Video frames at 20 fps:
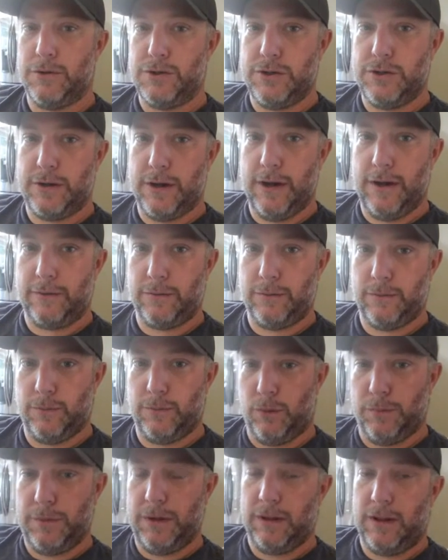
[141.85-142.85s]
which you guys
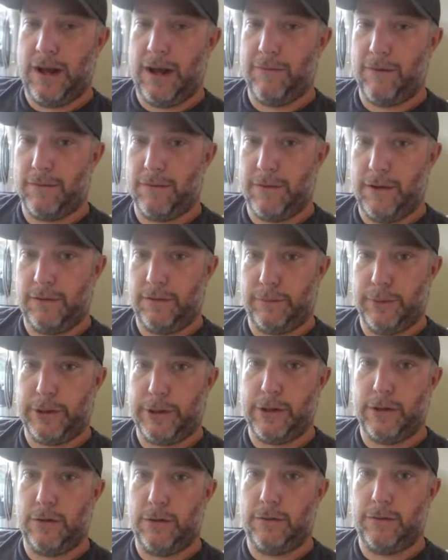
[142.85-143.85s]
will be live on
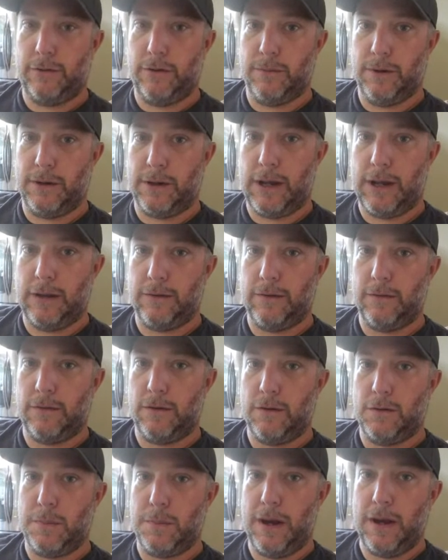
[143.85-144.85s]
Facebook and YouTube on Kansas
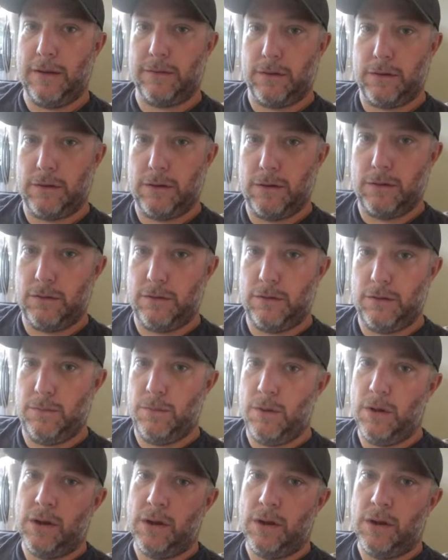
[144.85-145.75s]
Youth Bass on YouTube,